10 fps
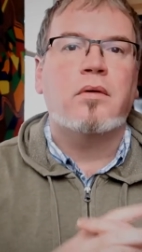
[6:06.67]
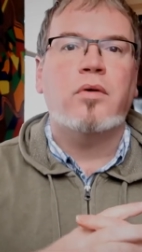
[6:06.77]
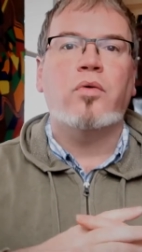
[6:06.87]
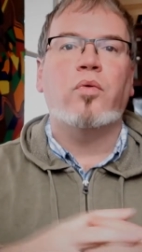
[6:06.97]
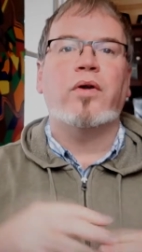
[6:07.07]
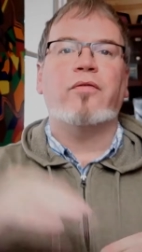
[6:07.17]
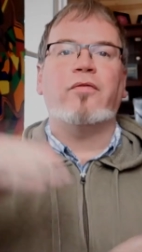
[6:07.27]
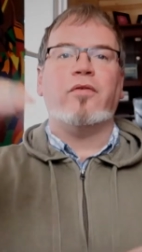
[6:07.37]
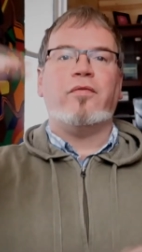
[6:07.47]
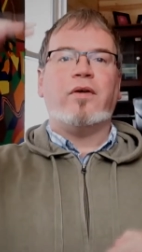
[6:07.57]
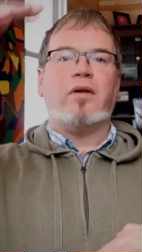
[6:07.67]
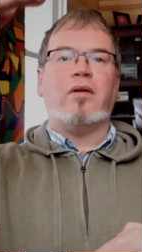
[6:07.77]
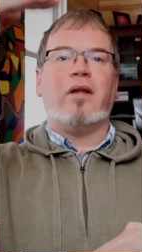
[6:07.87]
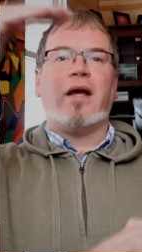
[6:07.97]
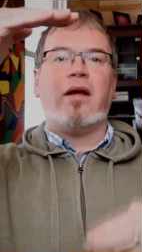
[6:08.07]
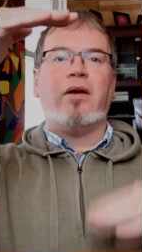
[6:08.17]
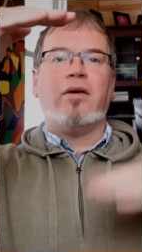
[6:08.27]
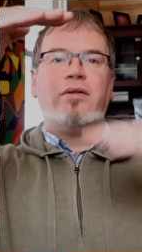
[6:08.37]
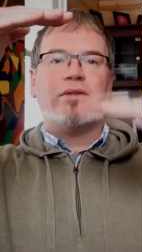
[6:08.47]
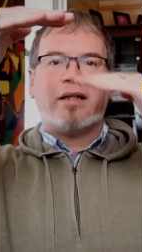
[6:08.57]
who would fulfill
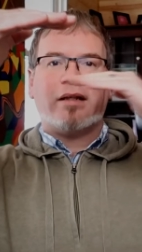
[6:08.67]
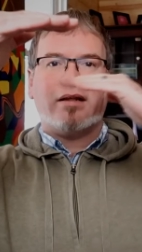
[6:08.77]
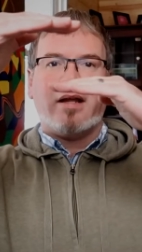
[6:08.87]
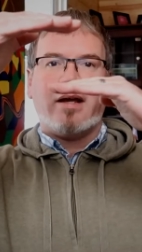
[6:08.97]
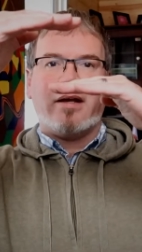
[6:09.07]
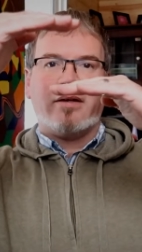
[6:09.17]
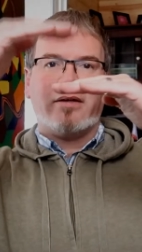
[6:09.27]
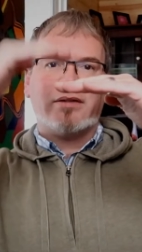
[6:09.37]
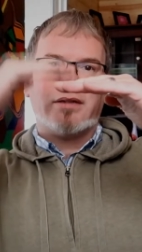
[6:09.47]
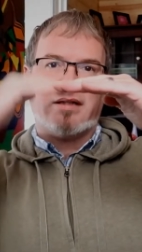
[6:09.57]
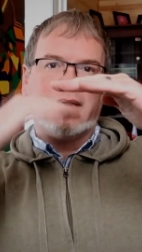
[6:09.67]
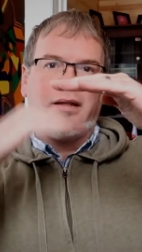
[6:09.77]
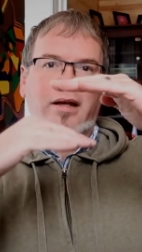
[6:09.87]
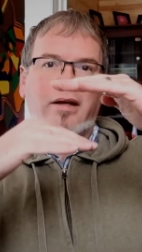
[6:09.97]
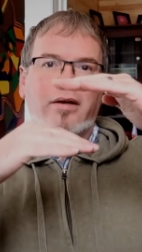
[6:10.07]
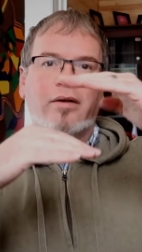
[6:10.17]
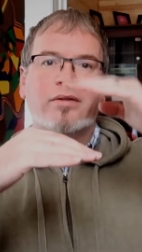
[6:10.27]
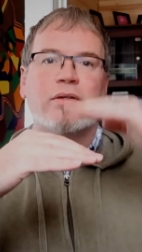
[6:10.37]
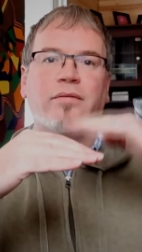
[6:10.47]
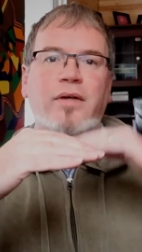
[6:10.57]
layers and layers and
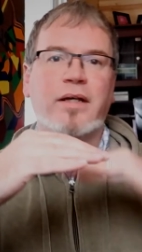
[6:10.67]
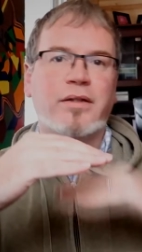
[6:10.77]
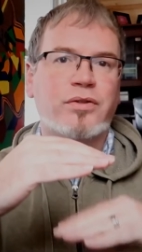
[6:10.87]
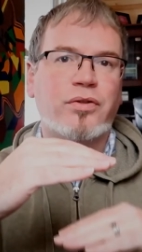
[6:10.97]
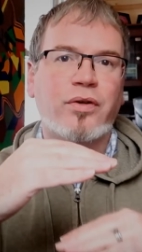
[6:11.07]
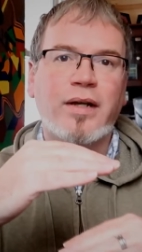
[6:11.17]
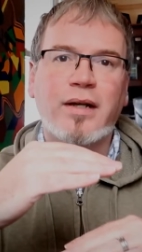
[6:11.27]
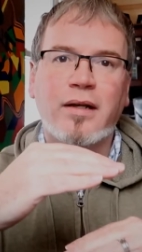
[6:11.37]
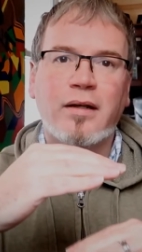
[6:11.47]
layers of history